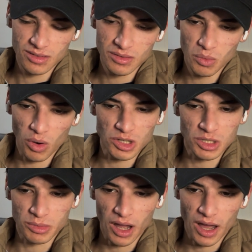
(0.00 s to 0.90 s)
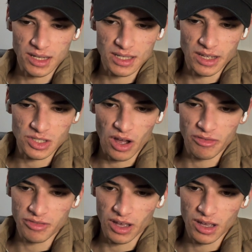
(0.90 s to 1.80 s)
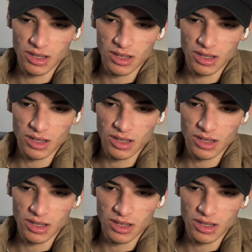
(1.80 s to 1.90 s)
worship God as they saw fit.